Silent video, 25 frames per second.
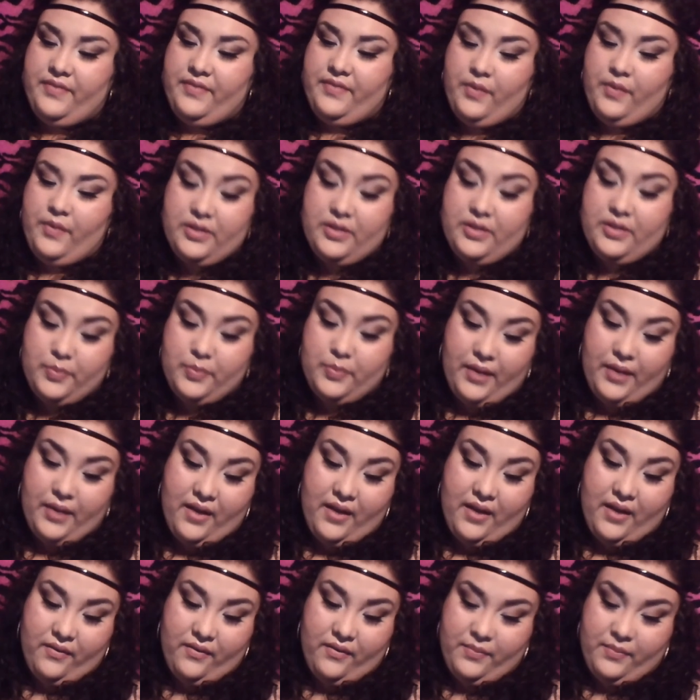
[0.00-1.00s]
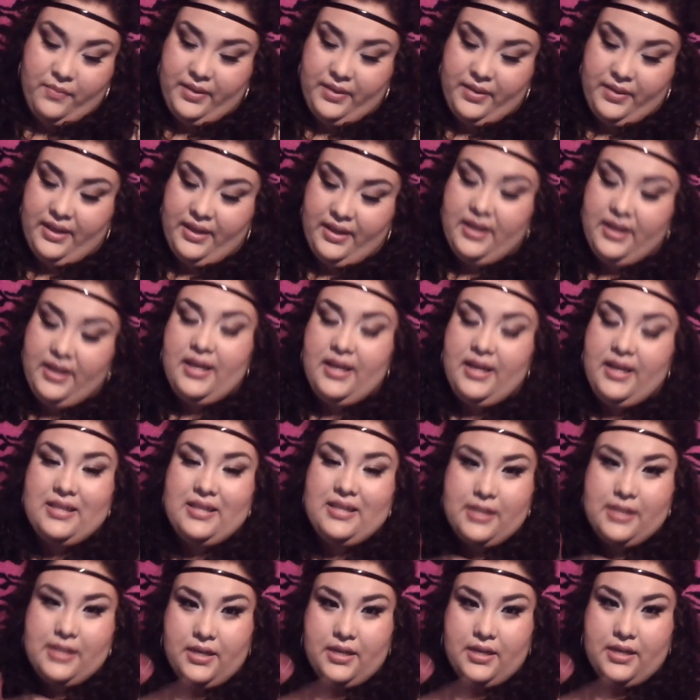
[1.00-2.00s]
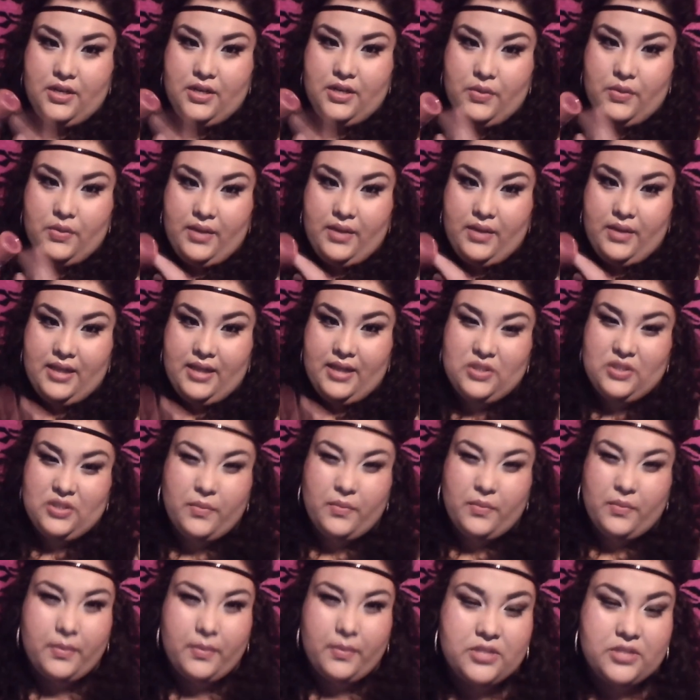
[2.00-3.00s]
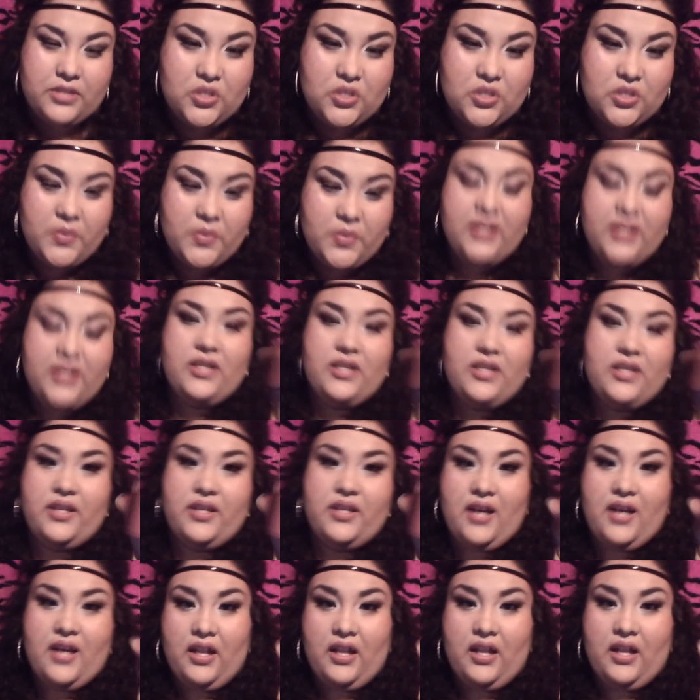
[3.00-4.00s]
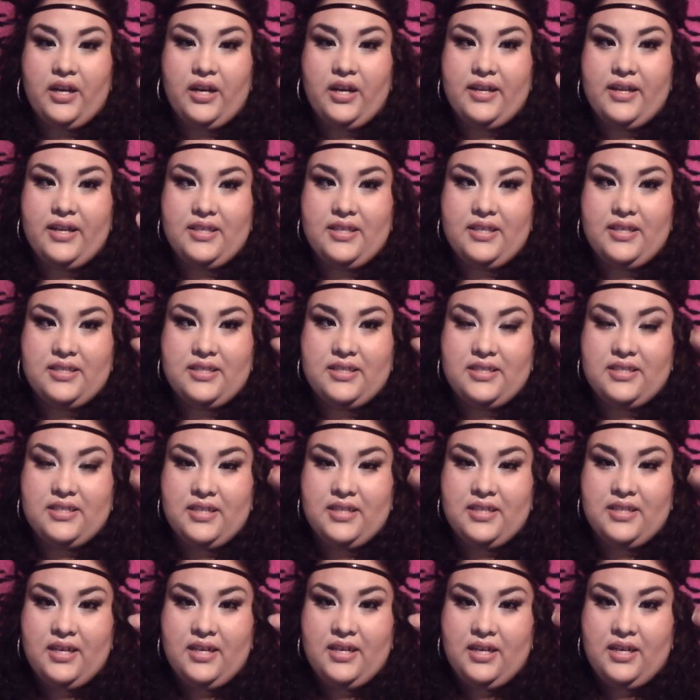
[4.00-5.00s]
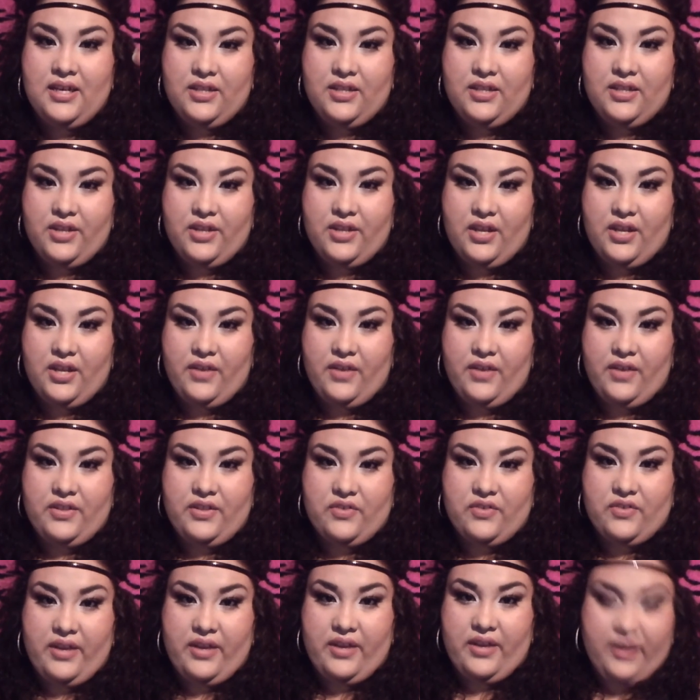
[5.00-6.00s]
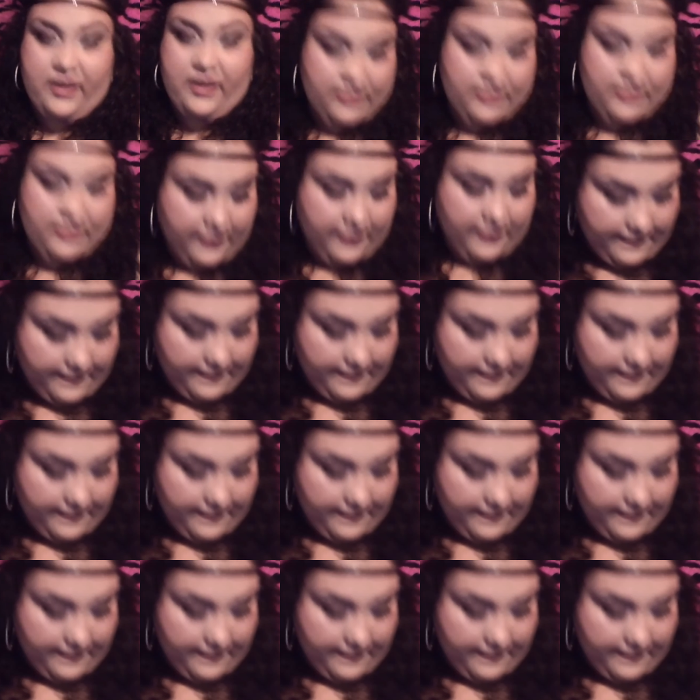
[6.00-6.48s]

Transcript: Well, it's brown, but it's like in a nude case. I'm assuming the color is the color that's right here.